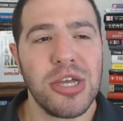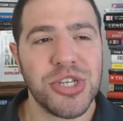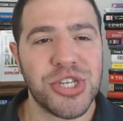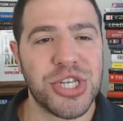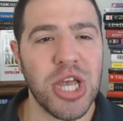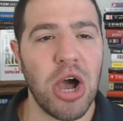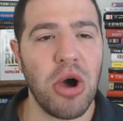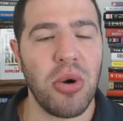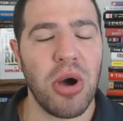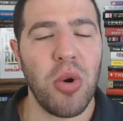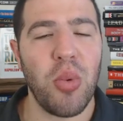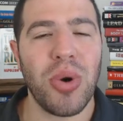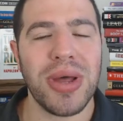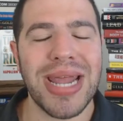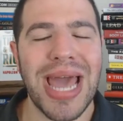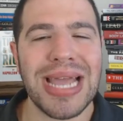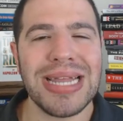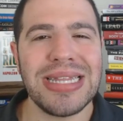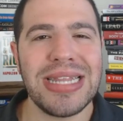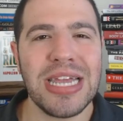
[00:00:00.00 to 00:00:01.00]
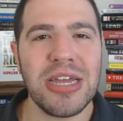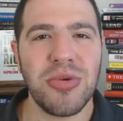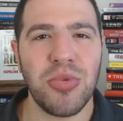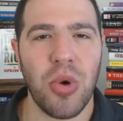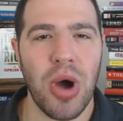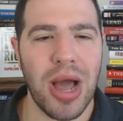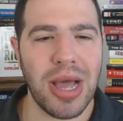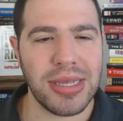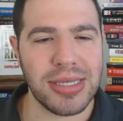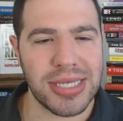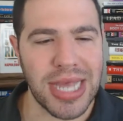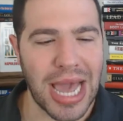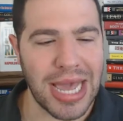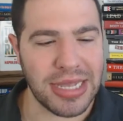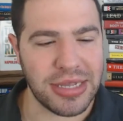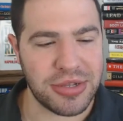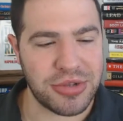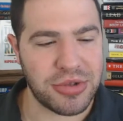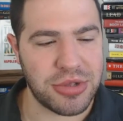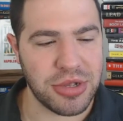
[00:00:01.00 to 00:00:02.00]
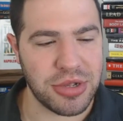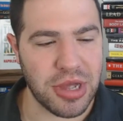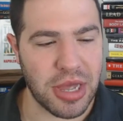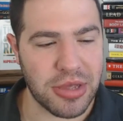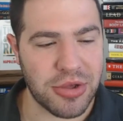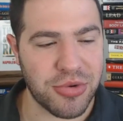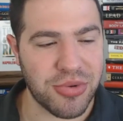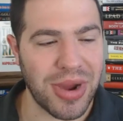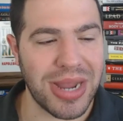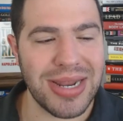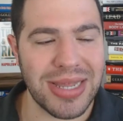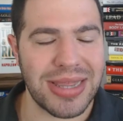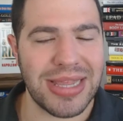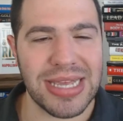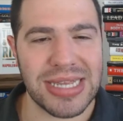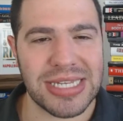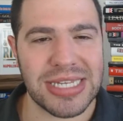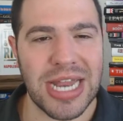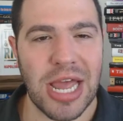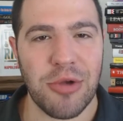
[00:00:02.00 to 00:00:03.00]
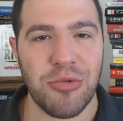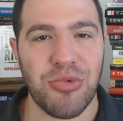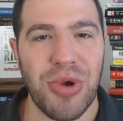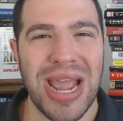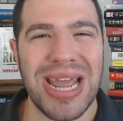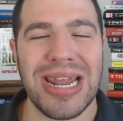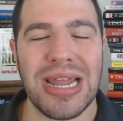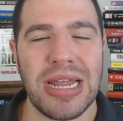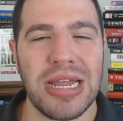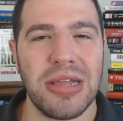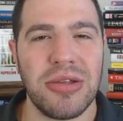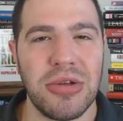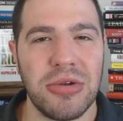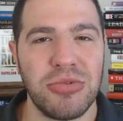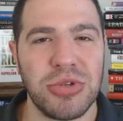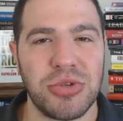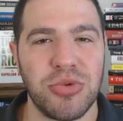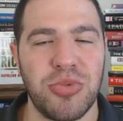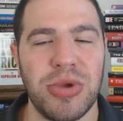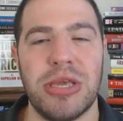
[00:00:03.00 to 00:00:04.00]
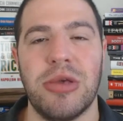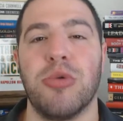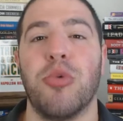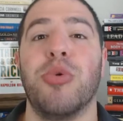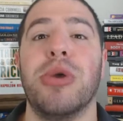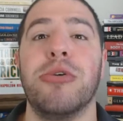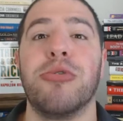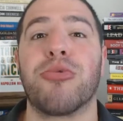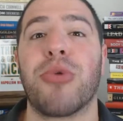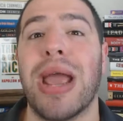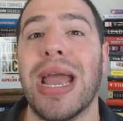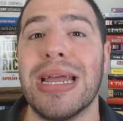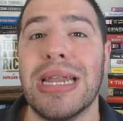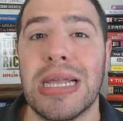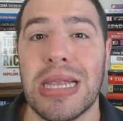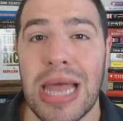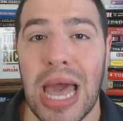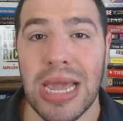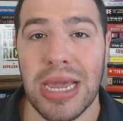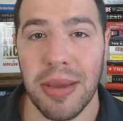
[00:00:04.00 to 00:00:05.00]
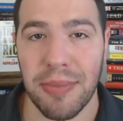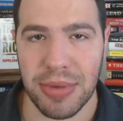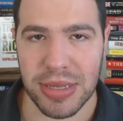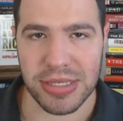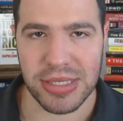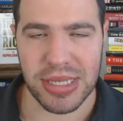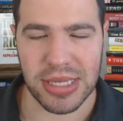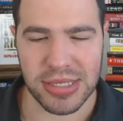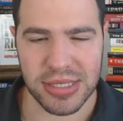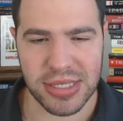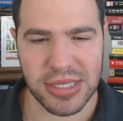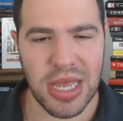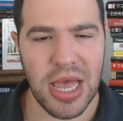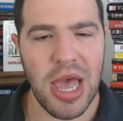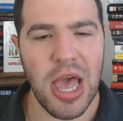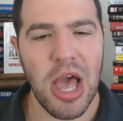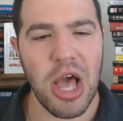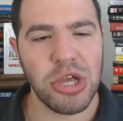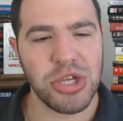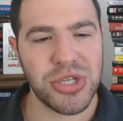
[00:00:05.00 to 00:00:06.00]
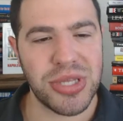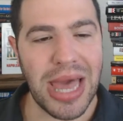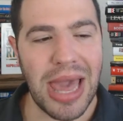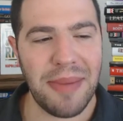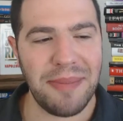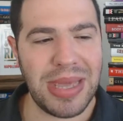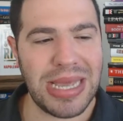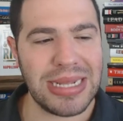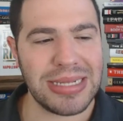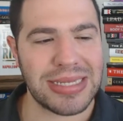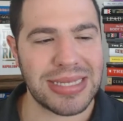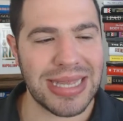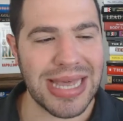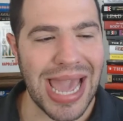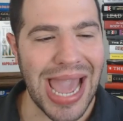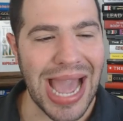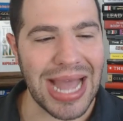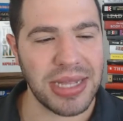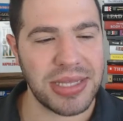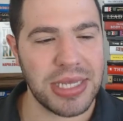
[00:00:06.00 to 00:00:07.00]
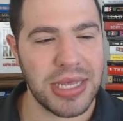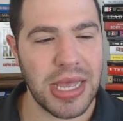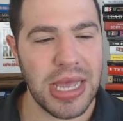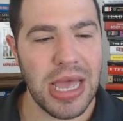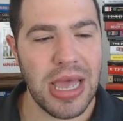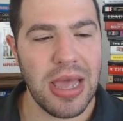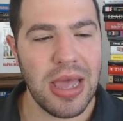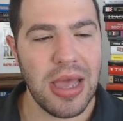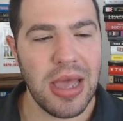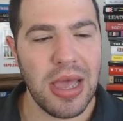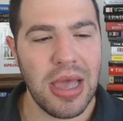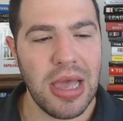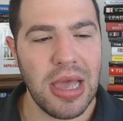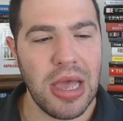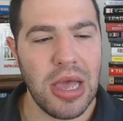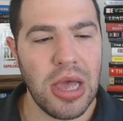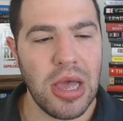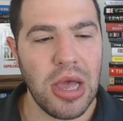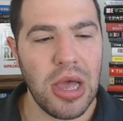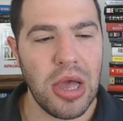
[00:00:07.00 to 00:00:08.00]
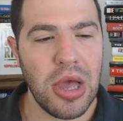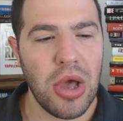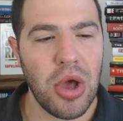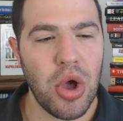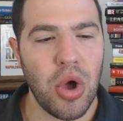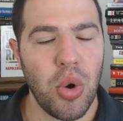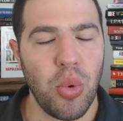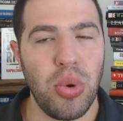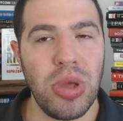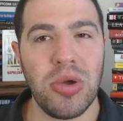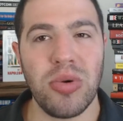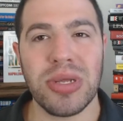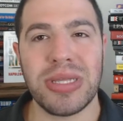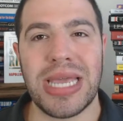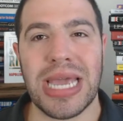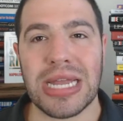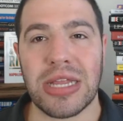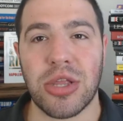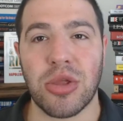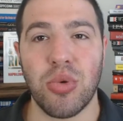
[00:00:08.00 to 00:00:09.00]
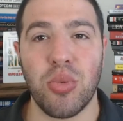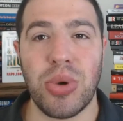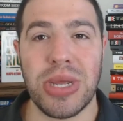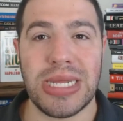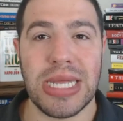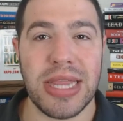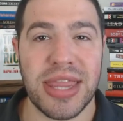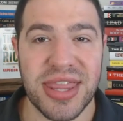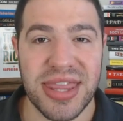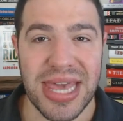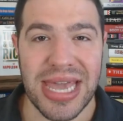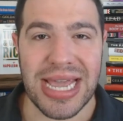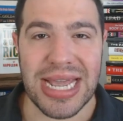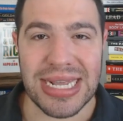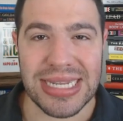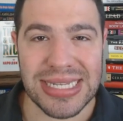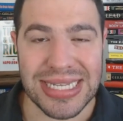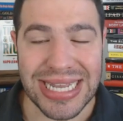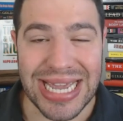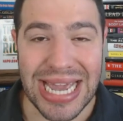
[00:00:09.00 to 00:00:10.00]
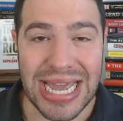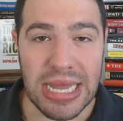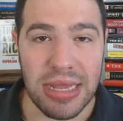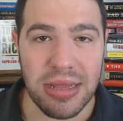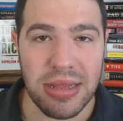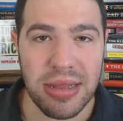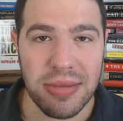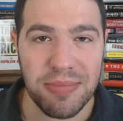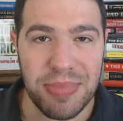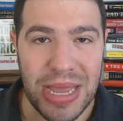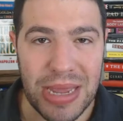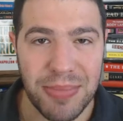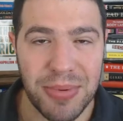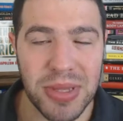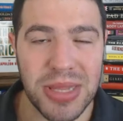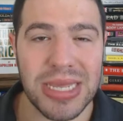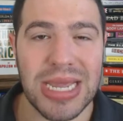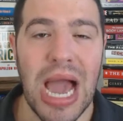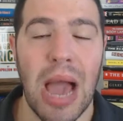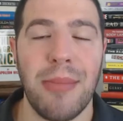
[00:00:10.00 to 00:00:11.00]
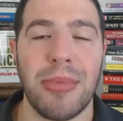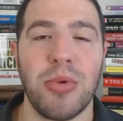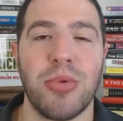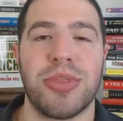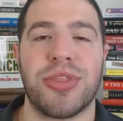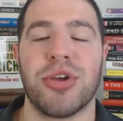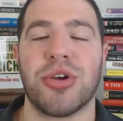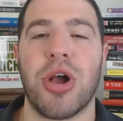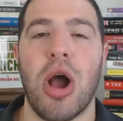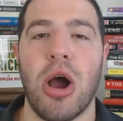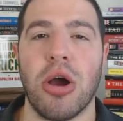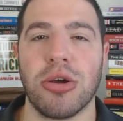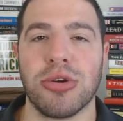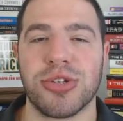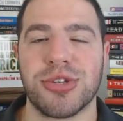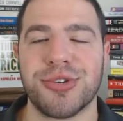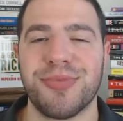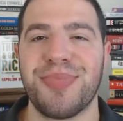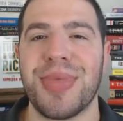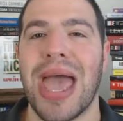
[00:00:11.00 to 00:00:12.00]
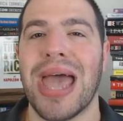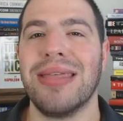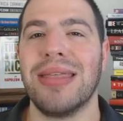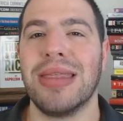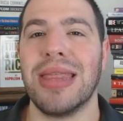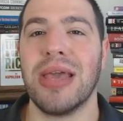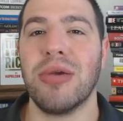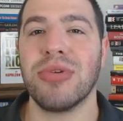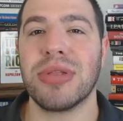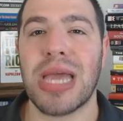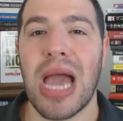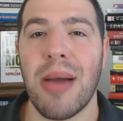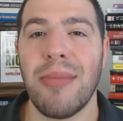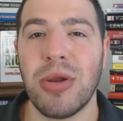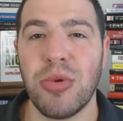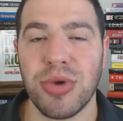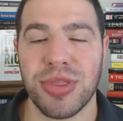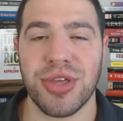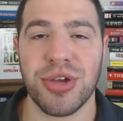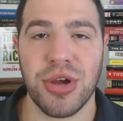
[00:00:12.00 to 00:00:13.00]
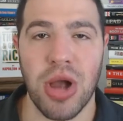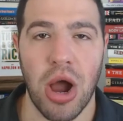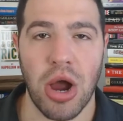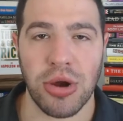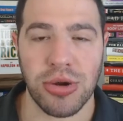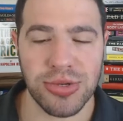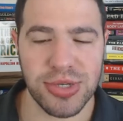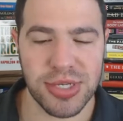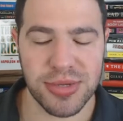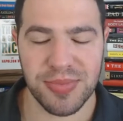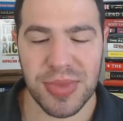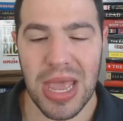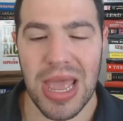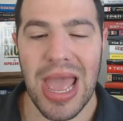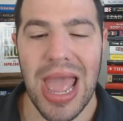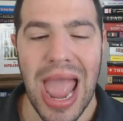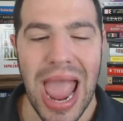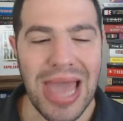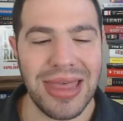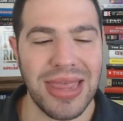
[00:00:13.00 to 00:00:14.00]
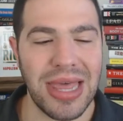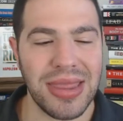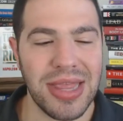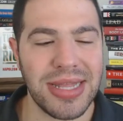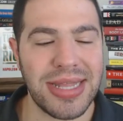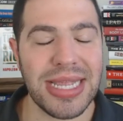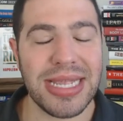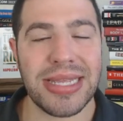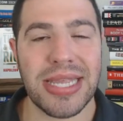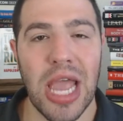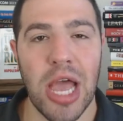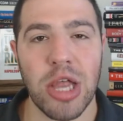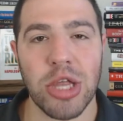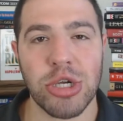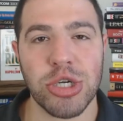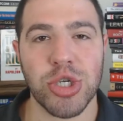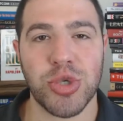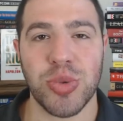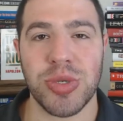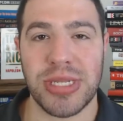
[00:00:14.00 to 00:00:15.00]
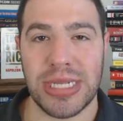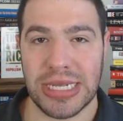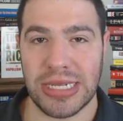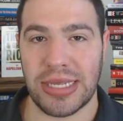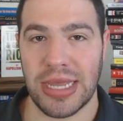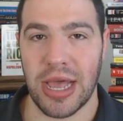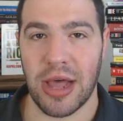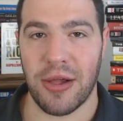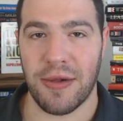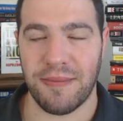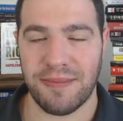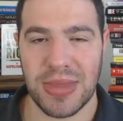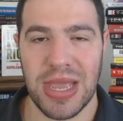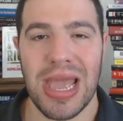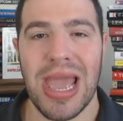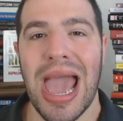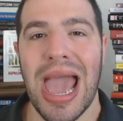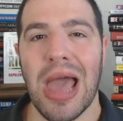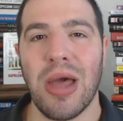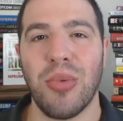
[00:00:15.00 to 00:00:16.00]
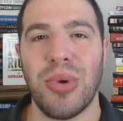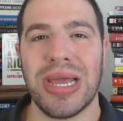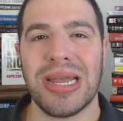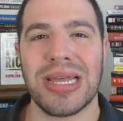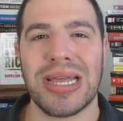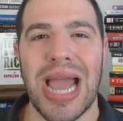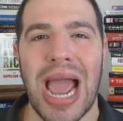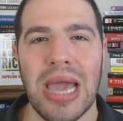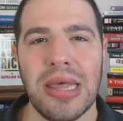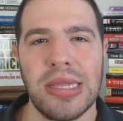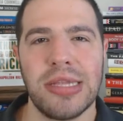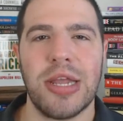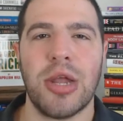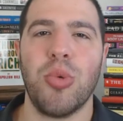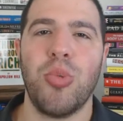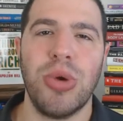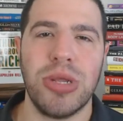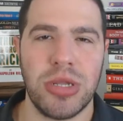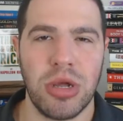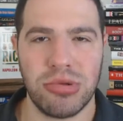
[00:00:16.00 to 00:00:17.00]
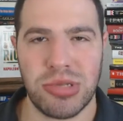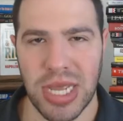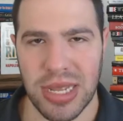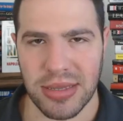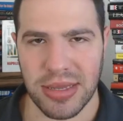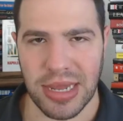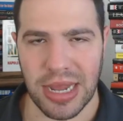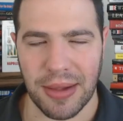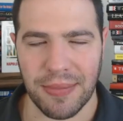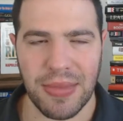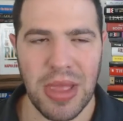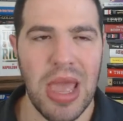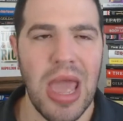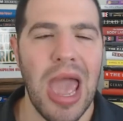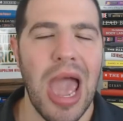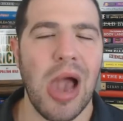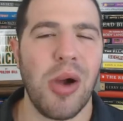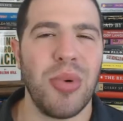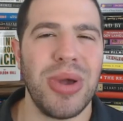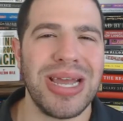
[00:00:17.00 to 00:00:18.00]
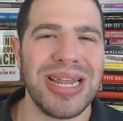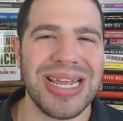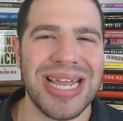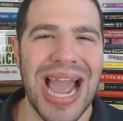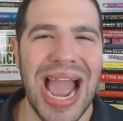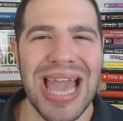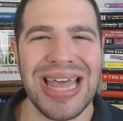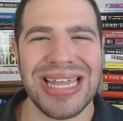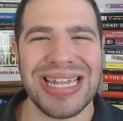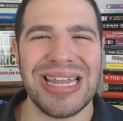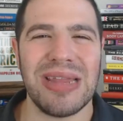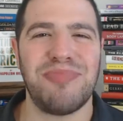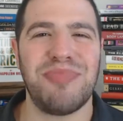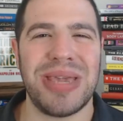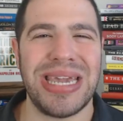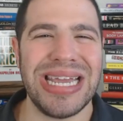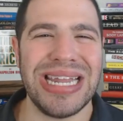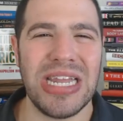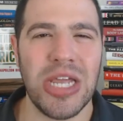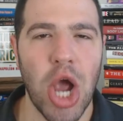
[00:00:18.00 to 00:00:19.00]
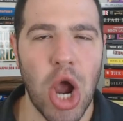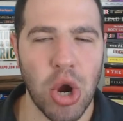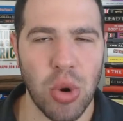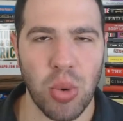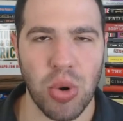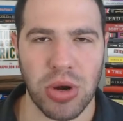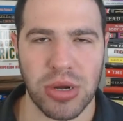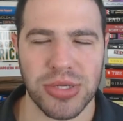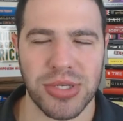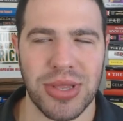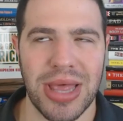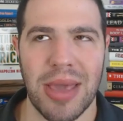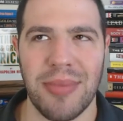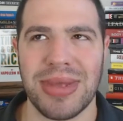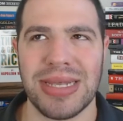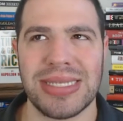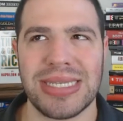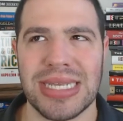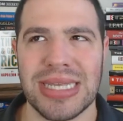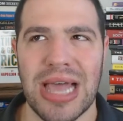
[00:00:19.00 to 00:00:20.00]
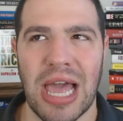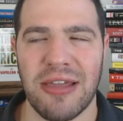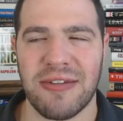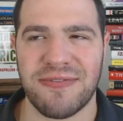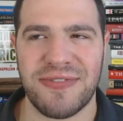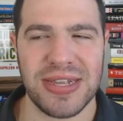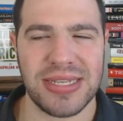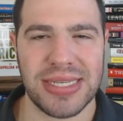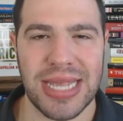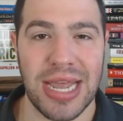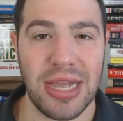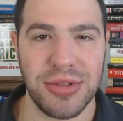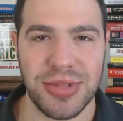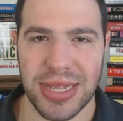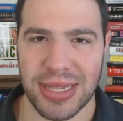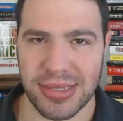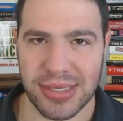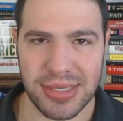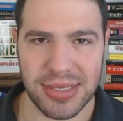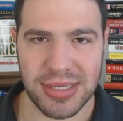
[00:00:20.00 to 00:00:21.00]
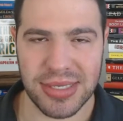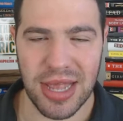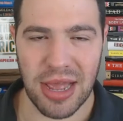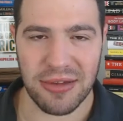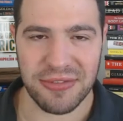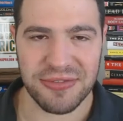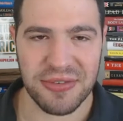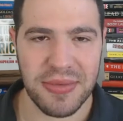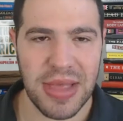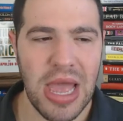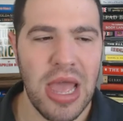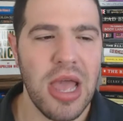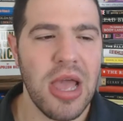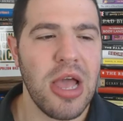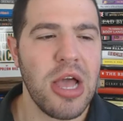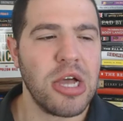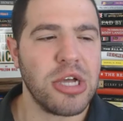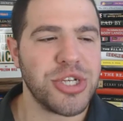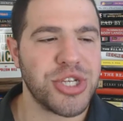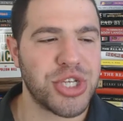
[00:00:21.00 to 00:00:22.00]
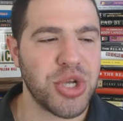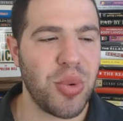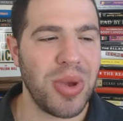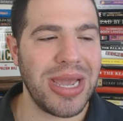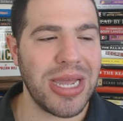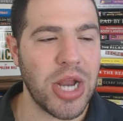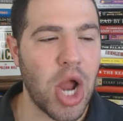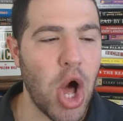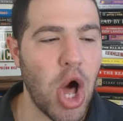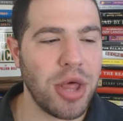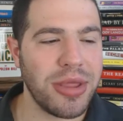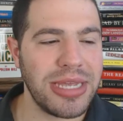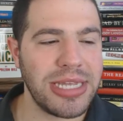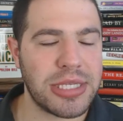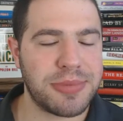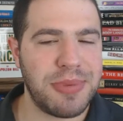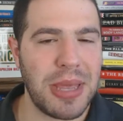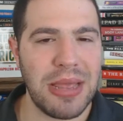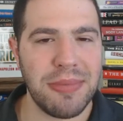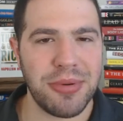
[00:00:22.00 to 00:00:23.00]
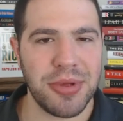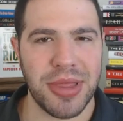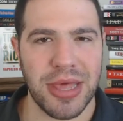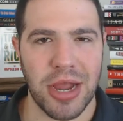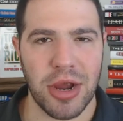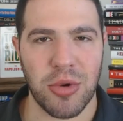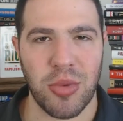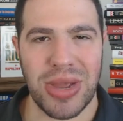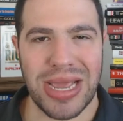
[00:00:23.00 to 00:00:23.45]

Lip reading: So what I did was I created this and I ran it. We ran it like a business. So that means that we did things to get people to come in with their cars, and then they would come in with their cars, and then the detailers would detail. And we had a guy that did window tinting, and we had a guy that did PDR work. So that means he fixed hail dents and stuff. So we had all these people there.